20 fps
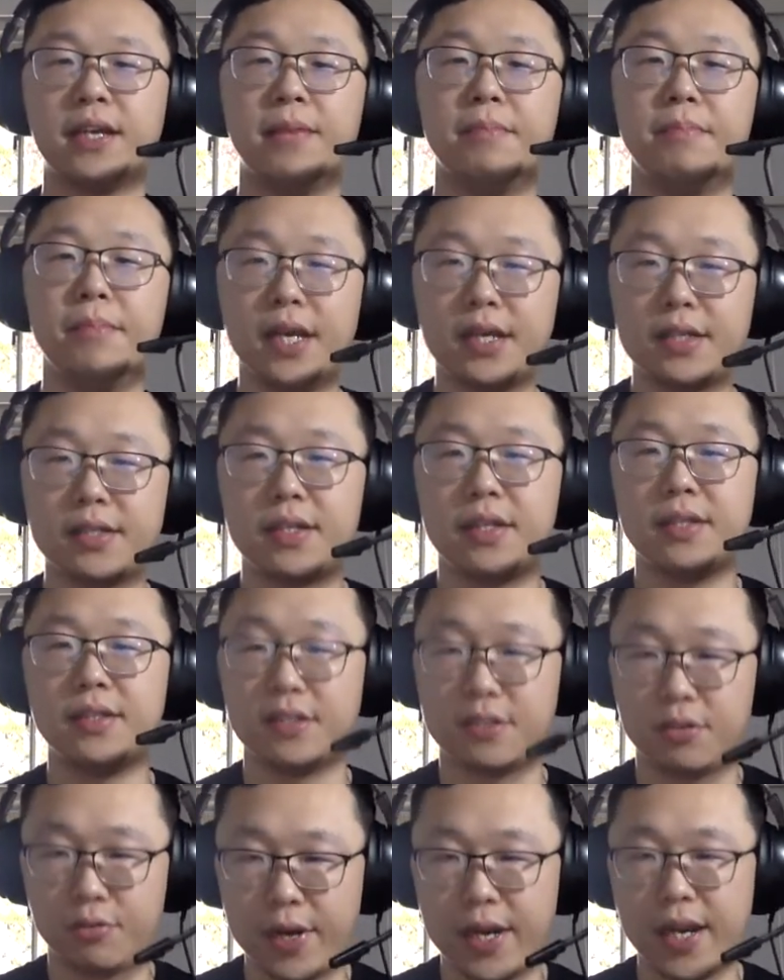mixed
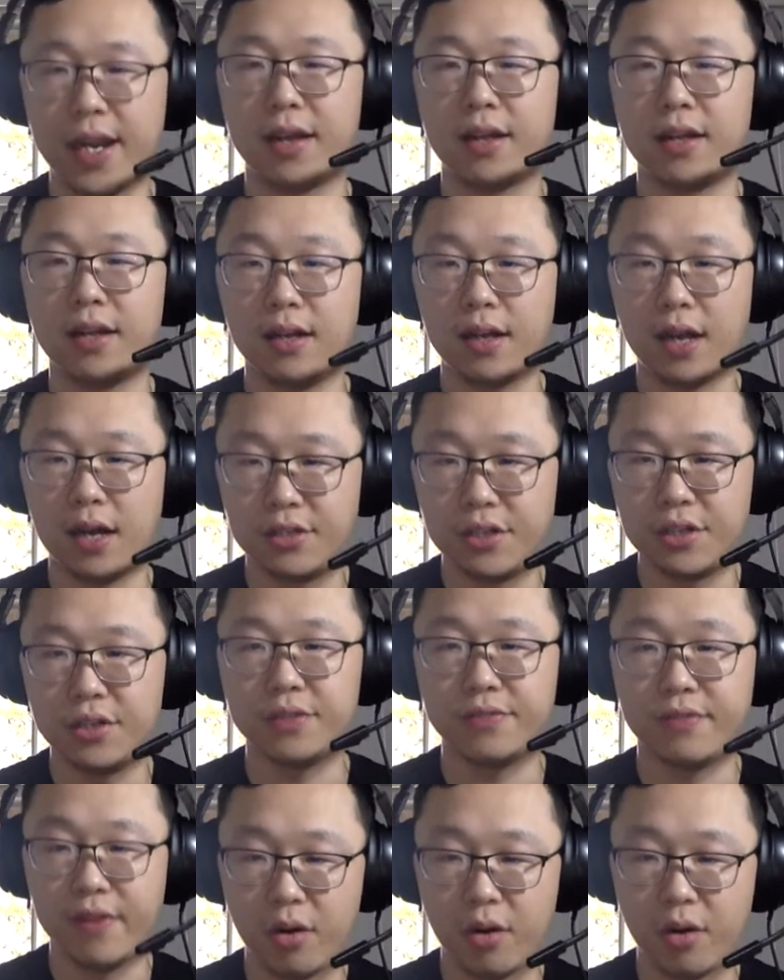discrete and continuous